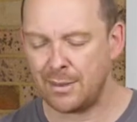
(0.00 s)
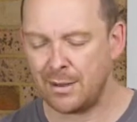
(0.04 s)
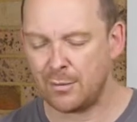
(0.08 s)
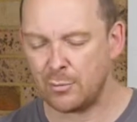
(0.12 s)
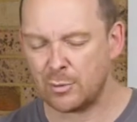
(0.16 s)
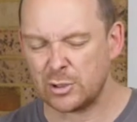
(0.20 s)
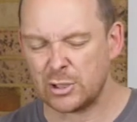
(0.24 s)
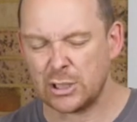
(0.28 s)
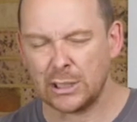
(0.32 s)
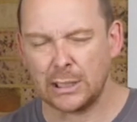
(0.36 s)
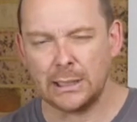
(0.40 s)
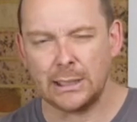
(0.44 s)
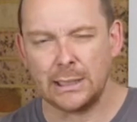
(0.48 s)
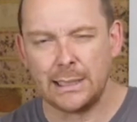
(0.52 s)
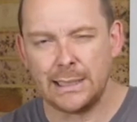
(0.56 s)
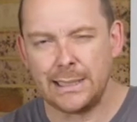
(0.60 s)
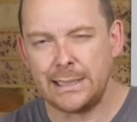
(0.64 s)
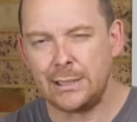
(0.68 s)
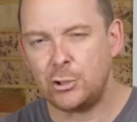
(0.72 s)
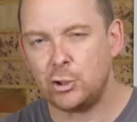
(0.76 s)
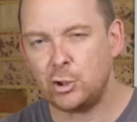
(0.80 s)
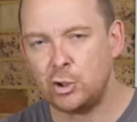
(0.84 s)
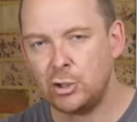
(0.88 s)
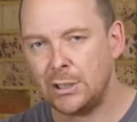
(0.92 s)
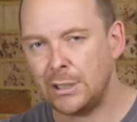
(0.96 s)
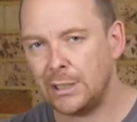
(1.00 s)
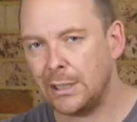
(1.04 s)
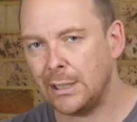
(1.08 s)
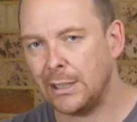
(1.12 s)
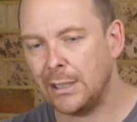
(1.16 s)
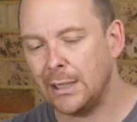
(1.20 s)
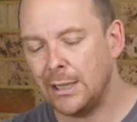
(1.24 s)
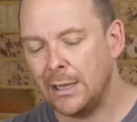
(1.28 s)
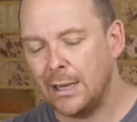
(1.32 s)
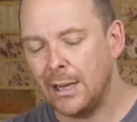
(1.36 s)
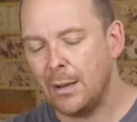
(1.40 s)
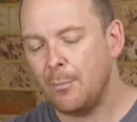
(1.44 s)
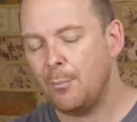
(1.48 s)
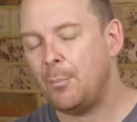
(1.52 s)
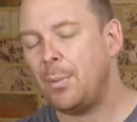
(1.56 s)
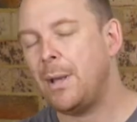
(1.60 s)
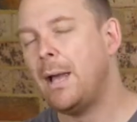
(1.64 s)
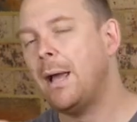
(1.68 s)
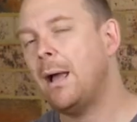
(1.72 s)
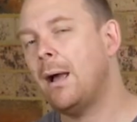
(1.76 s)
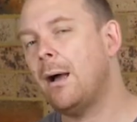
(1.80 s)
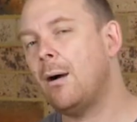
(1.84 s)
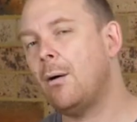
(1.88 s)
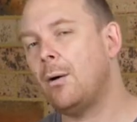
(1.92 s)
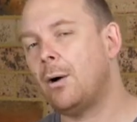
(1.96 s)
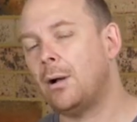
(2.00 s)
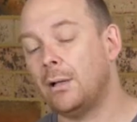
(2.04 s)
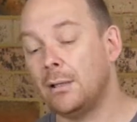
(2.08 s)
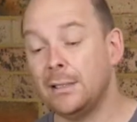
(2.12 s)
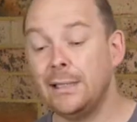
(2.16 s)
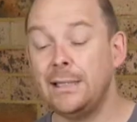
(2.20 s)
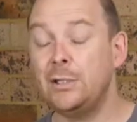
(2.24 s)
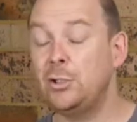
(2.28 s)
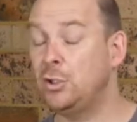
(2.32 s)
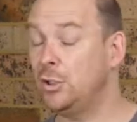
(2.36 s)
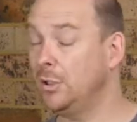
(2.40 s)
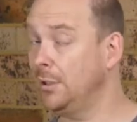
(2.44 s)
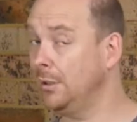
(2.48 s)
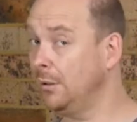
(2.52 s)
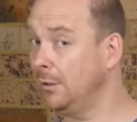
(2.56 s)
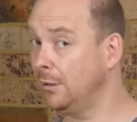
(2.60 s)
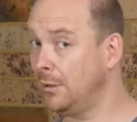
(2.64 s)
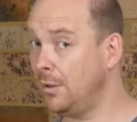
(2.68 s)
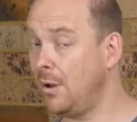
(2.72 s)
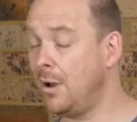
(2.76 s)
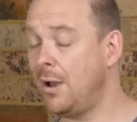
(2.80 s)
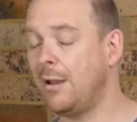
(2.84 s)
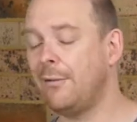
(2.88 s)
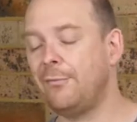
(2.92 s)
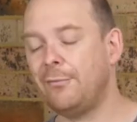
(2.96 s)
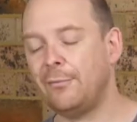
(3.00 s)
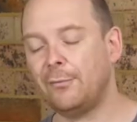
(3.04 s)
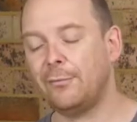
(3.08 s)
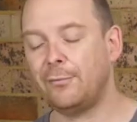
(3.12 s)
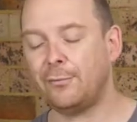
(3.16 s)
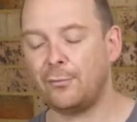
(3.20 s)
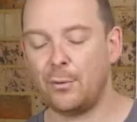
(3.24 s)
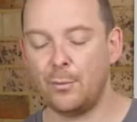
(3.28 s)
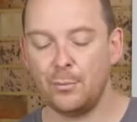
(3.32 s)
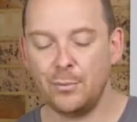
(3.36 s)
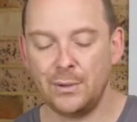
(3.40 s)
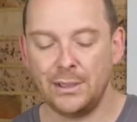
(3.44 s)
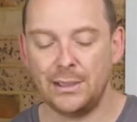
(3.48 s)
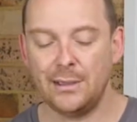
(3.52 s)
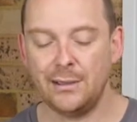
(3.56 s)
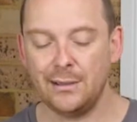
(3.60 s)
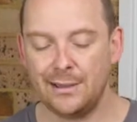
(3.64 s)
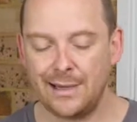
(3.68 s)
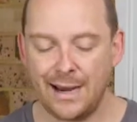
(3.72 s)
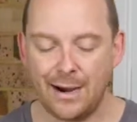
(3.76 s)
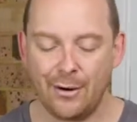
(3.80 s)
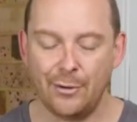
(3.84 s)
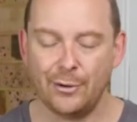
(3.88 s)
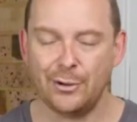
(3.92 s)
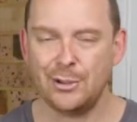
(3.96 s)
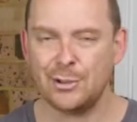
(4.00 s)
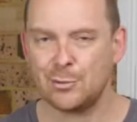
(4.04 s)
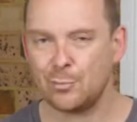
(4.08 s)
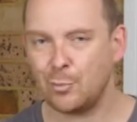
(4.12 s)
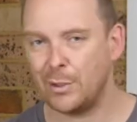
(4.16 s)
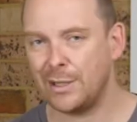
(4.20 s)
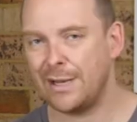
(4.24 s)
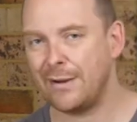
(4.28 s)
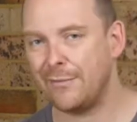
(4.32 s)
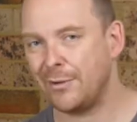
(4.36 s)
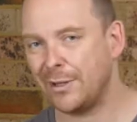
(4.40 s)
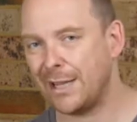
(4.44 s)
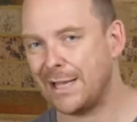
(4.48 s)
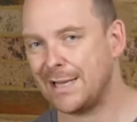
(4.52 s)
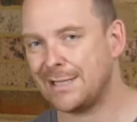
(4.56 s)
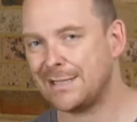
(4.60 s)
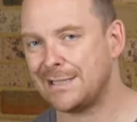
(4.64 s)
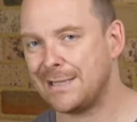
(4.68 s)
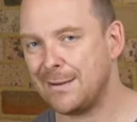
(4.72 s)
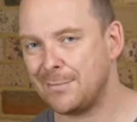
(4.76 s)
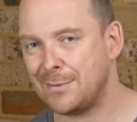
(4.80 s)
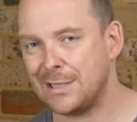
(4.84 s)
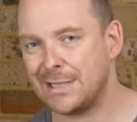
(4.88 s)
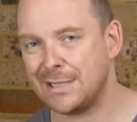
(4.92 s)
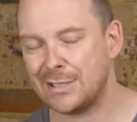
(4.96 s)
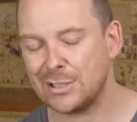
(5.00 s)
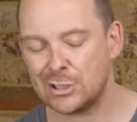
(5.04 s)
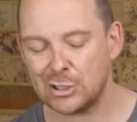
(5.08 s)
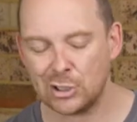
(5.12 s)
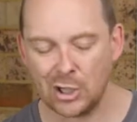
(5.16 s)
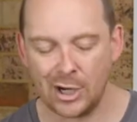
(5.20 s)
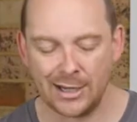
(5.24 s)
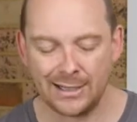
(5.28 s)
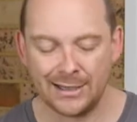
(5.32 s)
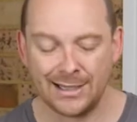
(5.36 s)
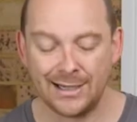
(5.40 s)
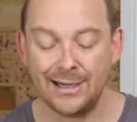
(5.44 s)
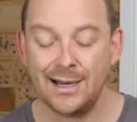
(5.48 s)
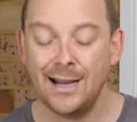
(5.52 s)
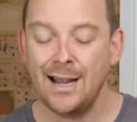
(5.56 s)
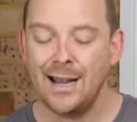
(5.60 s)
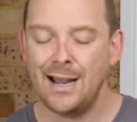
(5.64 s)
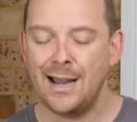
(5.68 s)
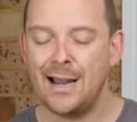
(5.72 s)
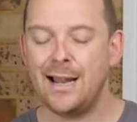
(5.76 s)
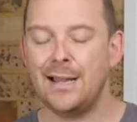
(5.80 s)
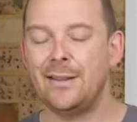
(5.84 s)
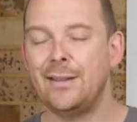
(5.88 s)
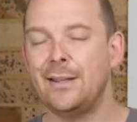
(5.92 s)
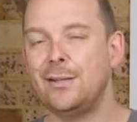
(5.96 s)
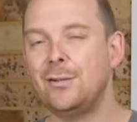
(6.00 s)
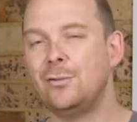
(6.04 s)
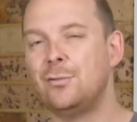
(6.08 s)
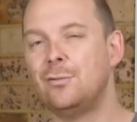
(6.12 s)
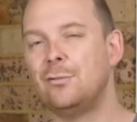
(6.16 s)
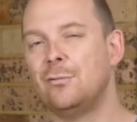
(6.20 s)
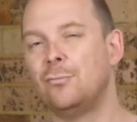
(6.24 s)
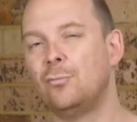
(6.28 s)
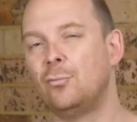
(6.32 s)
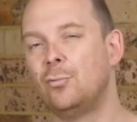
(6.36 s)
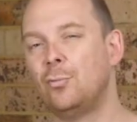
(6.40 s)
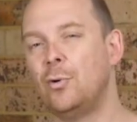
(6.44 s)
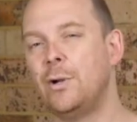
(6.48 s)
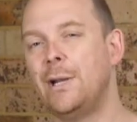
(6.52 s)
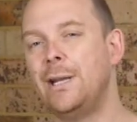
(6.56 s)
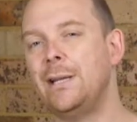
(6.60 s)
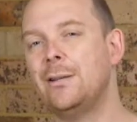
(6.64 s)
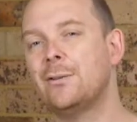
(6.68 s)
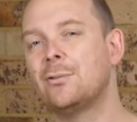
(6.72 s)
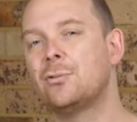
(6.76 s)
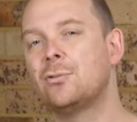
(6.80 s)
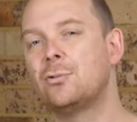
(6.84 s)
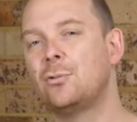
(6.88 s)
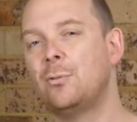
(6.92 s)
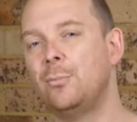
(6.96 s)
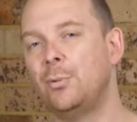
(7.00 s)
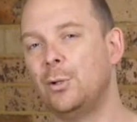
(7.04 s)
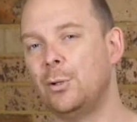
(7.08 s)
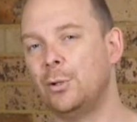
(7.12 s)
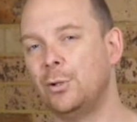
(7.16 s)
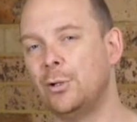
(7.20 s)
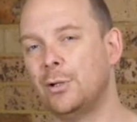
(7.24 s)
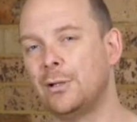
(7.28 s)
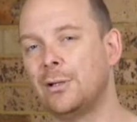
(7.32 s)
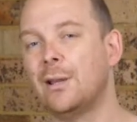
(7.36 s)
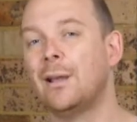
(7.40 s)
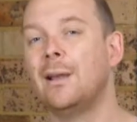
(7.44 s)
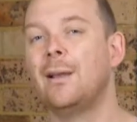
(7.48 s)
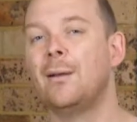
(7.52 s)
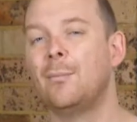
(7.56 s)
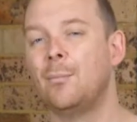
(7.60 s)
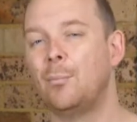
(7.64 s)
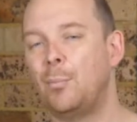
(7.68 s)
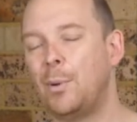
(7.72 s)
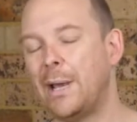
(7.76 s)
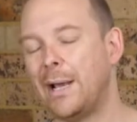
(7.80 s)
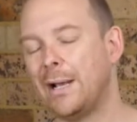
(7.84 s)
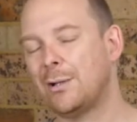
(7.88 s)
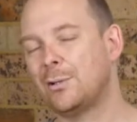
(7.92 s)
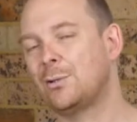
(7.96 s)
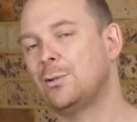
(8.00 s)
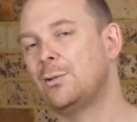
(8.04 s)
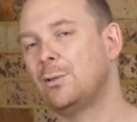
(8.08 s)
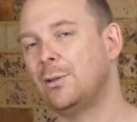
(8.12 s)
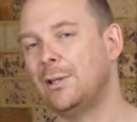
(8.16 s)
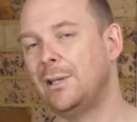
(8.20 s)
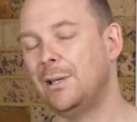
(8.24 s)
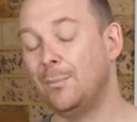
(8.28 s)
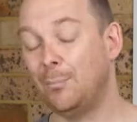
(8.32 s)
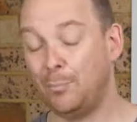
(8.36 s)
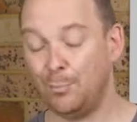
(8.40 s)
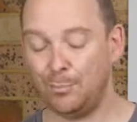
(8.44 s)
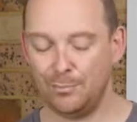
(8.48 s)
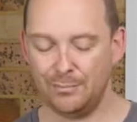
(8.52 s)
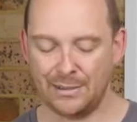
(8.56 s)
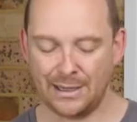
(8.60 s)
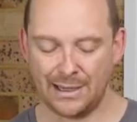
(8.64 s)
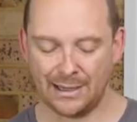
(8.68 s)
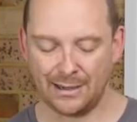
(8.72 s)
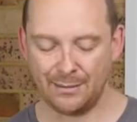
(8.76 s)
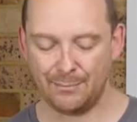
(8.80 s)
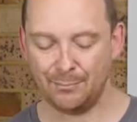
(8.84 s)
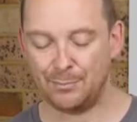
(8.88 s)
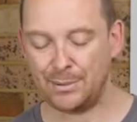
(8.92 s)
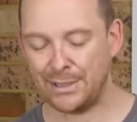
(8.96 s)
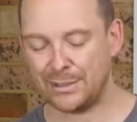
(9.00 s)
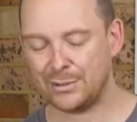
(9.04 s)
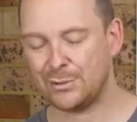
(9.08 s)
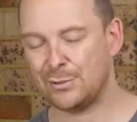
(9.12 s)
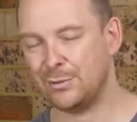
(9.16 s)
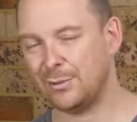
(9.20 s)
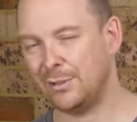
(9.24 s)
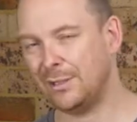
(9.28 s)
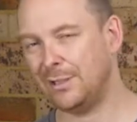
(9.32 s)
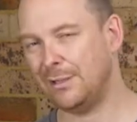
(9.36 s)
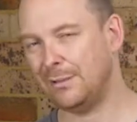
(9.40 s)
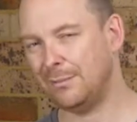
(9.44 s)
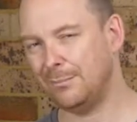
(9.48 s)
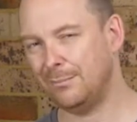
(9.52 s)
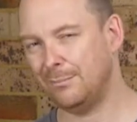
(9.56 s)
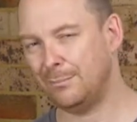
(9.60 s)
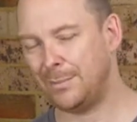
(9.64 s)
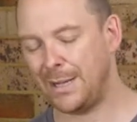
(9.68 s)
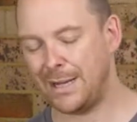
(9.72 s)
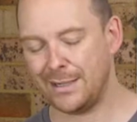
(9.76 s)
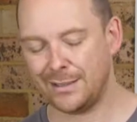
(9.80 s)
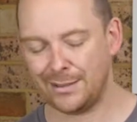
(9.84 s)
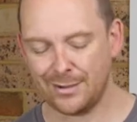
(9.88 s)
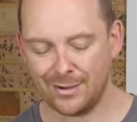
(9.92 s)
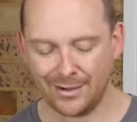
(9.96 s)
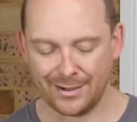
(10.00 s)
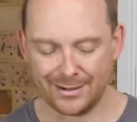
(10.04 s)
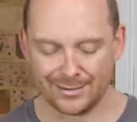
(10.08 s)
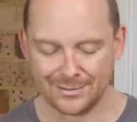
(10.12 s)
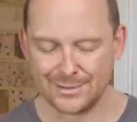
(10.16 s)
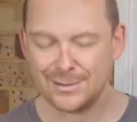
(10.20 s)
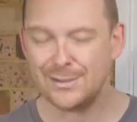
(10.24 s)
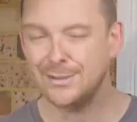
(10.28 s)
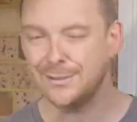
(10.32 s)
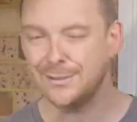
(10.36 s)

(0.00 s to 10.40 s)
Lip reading: that was leeching power, leeching life from the characters whenever they stepped inside that, and then redistributed it back to the bad guys.